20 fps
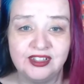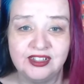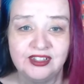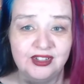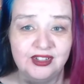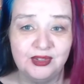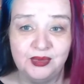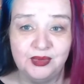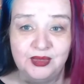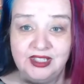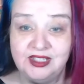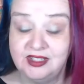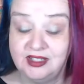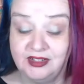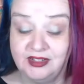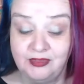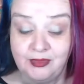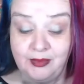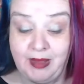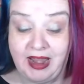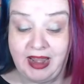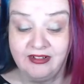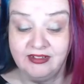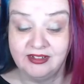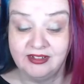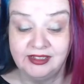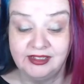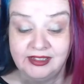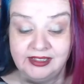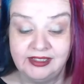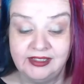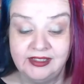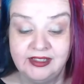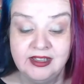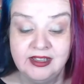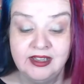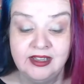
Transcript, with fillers: is the sweet stuff, apparently.